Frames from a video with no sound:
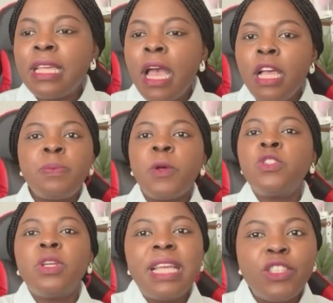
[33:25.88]

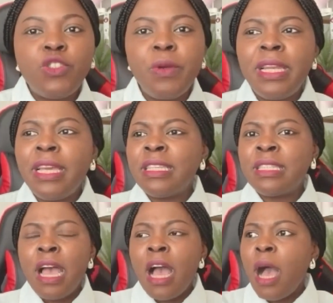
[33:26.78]
Sponsor their
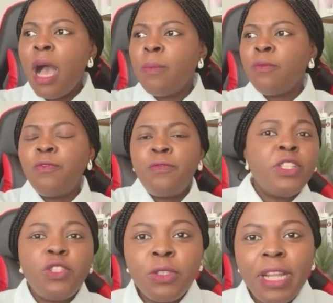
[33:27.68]
trainings. For
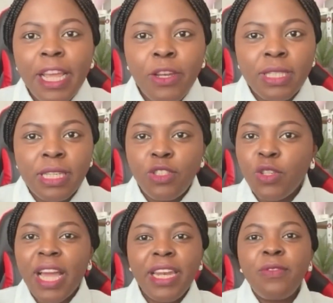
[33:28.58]
the student nurses, you
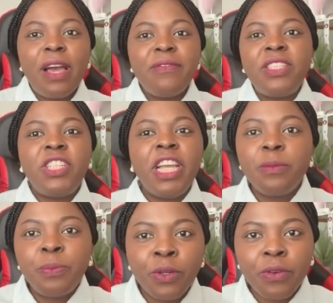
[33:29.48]
can even have
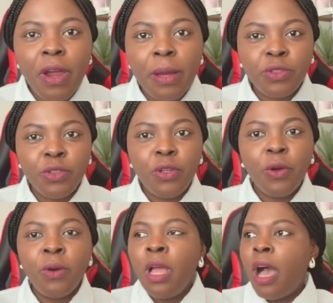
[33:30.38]
exchange programs,
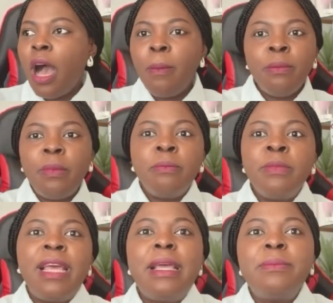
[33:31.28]

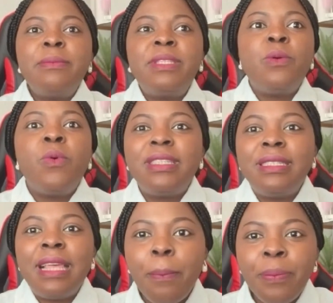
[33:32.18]
let them see what is
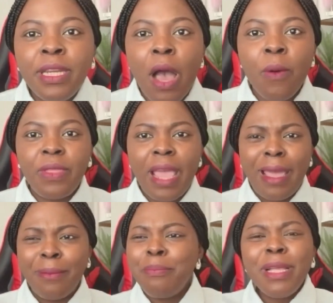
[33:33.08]
happening out
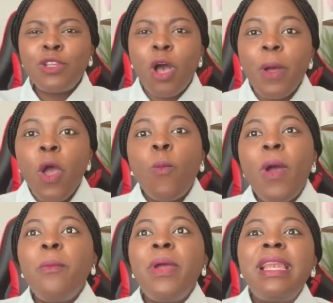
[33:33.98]
there. Meet up.
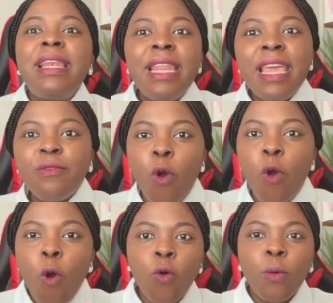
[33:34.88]
When we leave
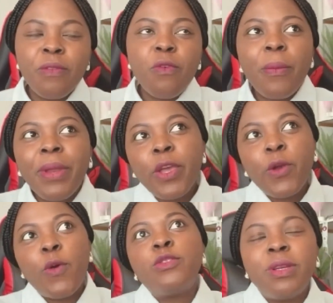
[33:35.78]
home, even when we
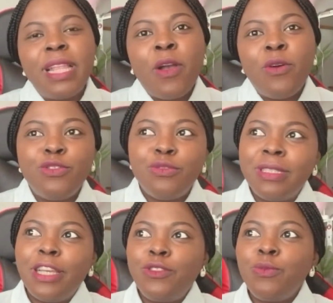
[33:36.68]
go to other
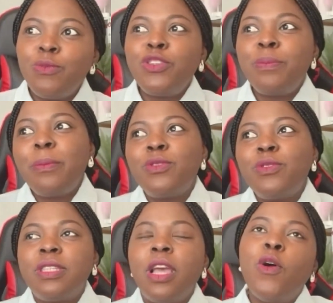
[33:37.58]
countries, we should be able to
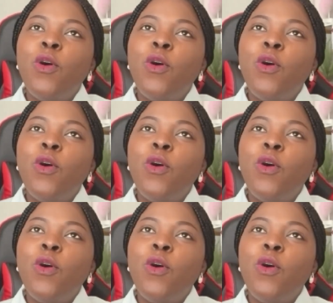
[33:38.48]
say,